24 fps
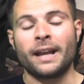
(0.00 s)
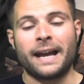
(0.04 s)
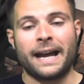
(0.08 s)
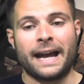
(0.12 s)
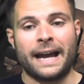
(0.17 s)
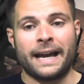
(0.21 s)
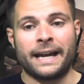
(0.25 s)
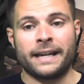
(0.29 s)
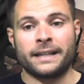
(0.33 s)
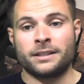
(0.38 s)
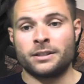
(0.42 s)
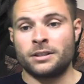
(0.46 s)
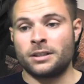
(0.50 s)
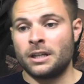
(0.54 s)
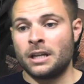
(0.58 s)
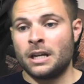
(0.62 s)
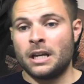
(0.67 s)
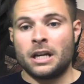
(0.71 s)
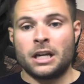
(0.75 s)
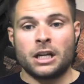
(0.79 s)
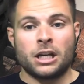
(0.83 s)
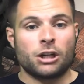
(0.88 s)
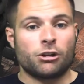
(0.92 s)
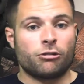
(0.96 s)
and
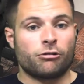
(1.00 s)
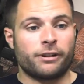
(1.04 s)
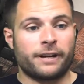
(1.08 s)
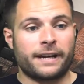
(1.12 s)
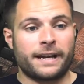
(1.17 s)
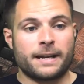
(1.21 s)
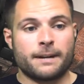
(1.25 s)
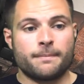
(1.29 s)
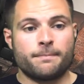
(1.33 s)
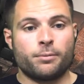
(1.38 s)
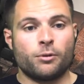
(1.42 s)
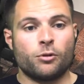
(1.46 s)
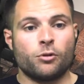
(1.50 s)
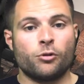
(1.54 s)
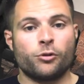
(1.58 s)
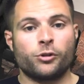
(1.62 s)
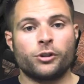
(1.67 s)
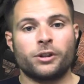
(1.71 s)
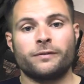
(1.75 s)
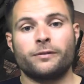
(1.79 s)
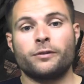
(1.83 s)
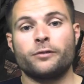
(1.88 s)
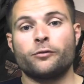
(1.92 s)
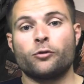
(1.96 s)
create a
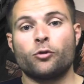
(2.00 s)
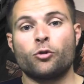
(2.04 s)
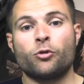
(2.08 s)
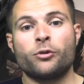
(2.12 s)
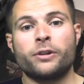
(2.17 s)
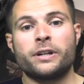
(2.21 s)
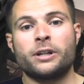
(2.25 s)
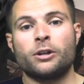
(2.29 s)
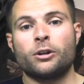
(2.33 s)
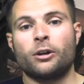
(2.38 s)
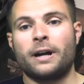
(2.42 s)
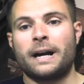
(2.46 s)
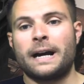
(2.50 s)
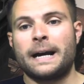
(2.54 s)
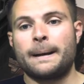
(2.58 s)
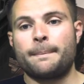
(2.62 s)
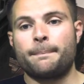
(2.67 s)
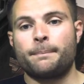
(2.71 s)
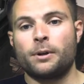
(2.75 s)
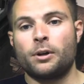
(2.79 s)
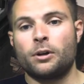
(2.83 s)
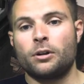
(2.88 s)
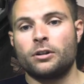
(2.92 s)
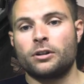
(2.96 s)
board. If you've already got
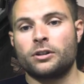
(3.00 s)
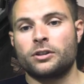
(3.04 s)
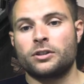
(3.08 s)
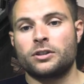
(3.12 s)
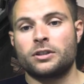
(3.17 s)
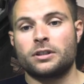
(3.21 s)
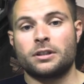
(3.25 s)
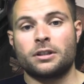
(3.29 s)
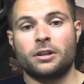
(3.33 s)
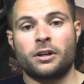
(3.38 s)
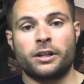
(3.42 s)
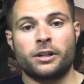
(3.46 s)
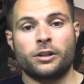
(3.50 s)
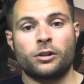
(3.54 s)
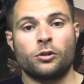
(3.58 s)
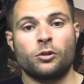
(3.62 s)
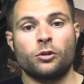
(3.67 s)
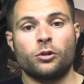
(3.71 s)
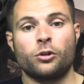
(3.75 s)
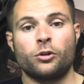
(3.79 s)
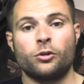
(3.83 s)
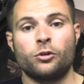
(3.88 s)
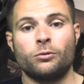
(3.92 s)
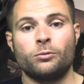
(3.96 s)
Hablocks, like
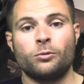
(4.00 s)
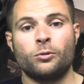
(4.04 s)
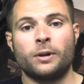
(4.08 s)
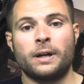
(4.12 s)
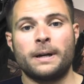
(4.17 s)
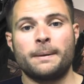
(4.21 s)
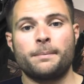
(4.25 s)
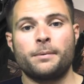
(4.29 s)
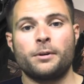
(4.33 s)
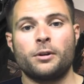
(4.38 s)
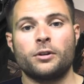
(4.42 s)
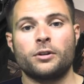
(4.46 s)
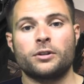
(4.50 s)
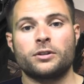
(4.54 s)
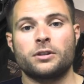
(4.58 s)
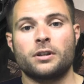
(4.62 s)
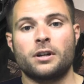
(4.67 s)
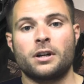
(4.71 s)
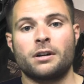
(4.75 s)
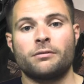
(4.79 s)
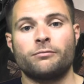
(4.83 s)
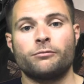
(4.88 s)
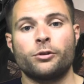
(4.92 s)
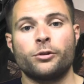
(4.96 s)
the normal Hablocks that
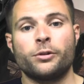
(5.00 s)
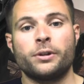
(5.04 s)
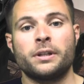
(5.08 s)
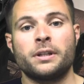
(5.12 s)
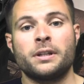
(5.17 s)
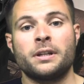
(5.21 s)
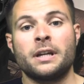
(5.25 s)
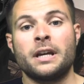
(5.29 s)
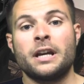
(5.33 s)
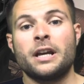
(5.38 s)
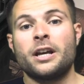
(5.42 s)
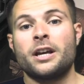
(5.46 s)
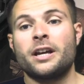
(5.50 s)
aren't ruined,